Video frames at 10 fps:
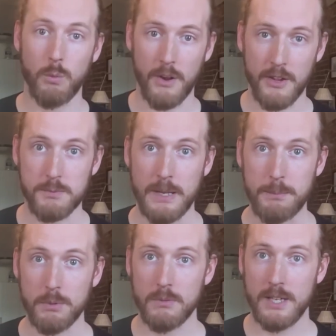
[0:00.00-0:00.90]
of those
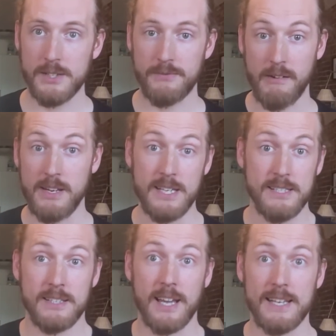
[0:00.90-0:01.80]
people, it's very
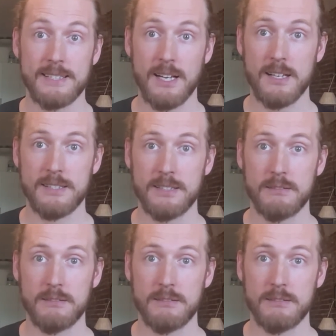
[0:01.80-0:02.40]
easy to get started.